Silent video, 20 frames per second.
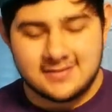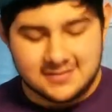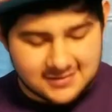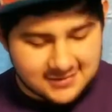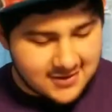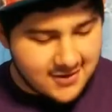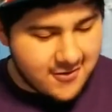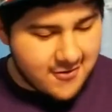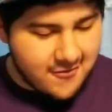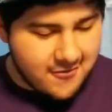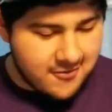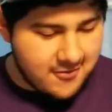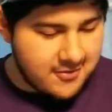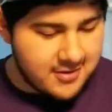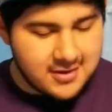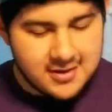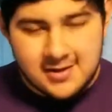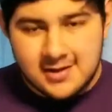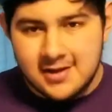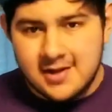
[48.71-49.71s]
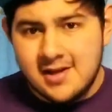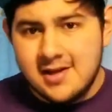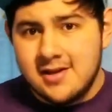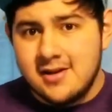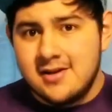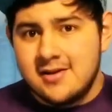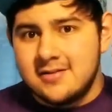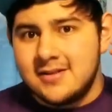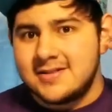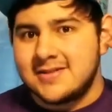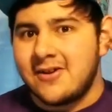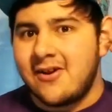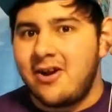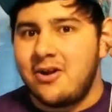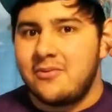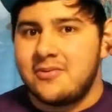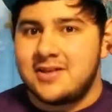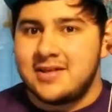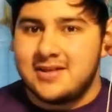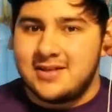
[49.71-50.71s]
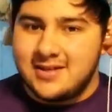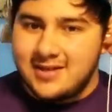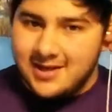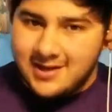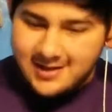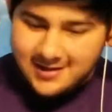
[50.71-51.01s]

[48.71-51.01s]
So let's get on with it.